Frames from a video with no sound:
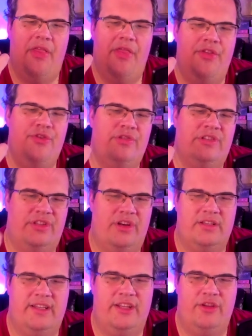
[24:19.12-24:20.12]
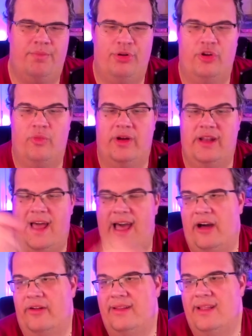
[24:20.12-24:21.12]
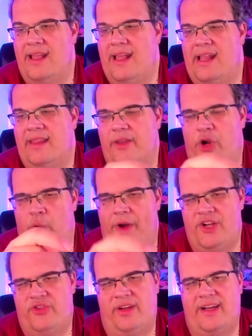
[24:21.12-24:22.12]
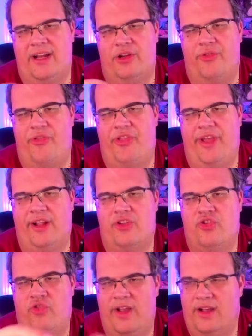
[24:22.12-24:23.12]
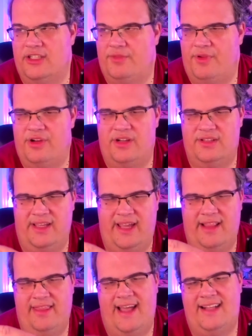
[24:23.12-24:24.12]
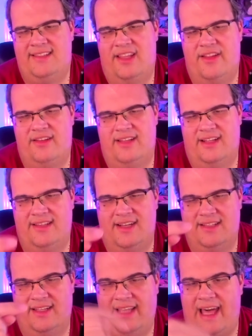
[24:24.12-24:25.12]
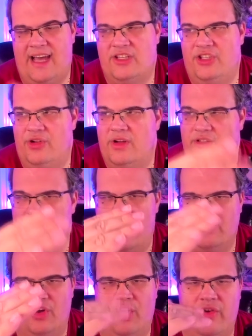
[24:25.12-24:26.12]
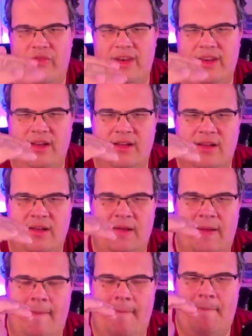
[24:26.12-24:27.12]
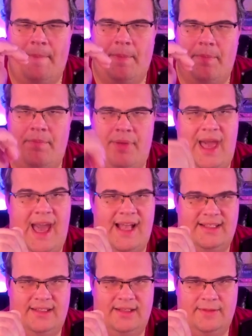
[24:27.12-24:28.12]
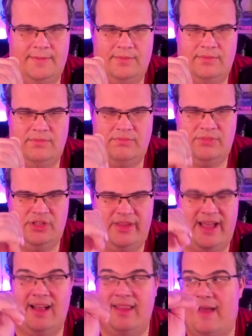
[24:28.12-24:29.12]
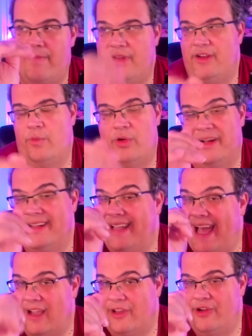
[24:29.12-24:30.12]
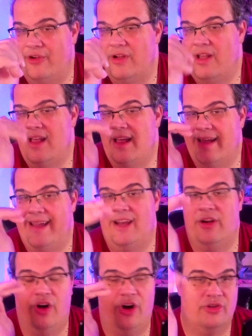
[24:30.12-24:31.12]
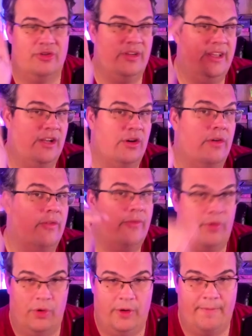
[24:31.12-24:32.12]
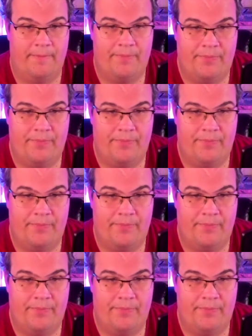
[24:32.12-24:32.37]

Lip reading: you search and you pull one out, the quick strike I don't think triggers because that sentence that says attacks you has already passed. So that minion won't attack you in alter ego form.